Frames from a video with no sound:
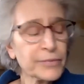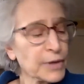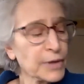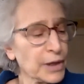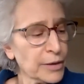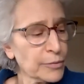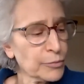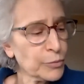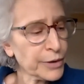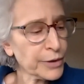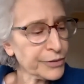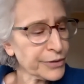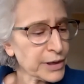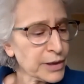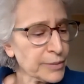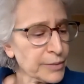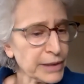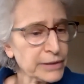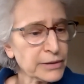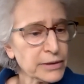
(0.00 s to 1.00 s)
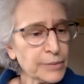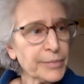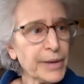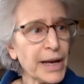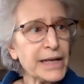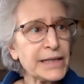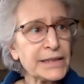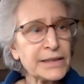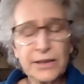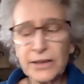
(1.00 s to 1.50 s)
One thing about the
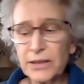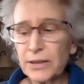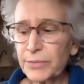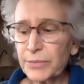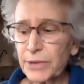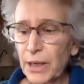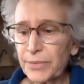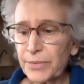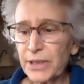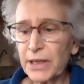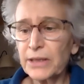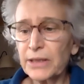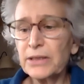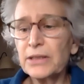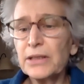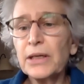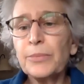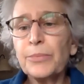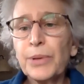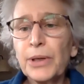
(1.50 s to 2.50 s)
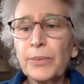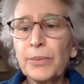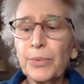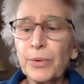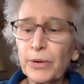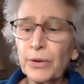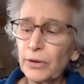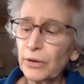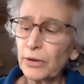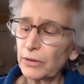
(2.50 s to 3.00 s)
mask, sometimes I see
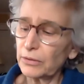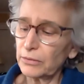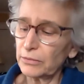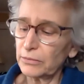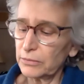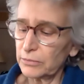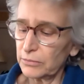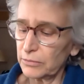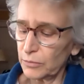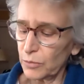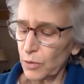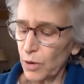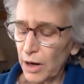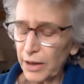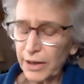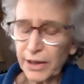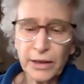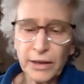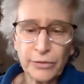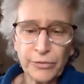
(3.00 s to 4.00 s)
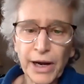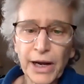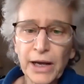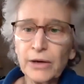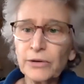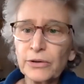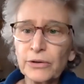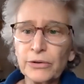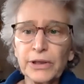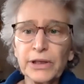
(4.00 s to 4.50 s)
people walking around,
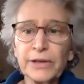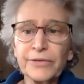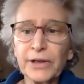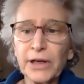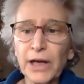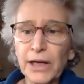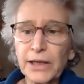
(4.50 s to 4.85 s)
or even on